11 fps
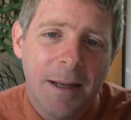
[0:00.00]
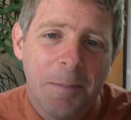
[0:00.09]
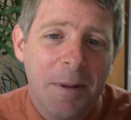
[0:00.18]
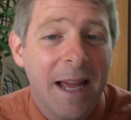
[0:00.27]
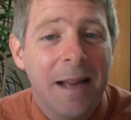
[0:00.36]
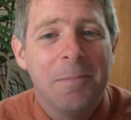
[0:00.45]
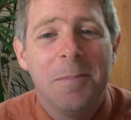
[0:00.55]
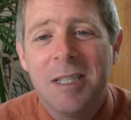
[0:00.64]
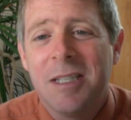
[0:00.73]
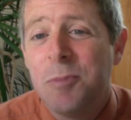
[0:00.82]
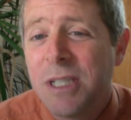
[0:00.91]
But that
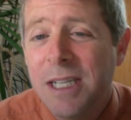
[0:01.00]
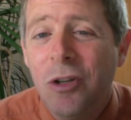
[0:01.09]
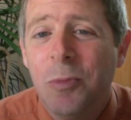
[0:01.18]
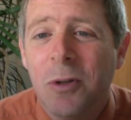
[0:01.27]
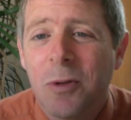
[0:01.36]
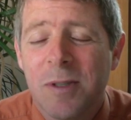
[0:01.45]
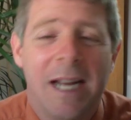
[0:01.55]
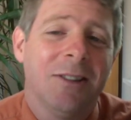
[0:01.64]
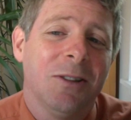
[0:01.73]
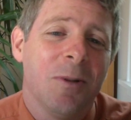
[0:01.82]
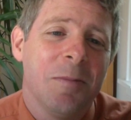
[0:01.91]
Mrs. Mosquito book was
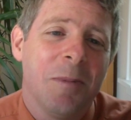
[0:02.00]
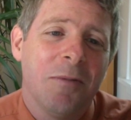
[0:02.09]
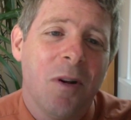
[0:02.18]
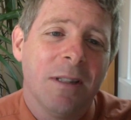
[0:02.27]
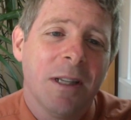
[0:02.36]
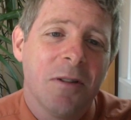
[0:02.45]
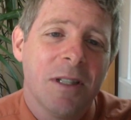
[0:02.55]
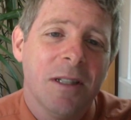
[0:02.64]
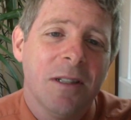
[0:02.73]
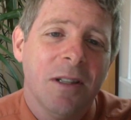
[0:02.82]
actually written by volunteers in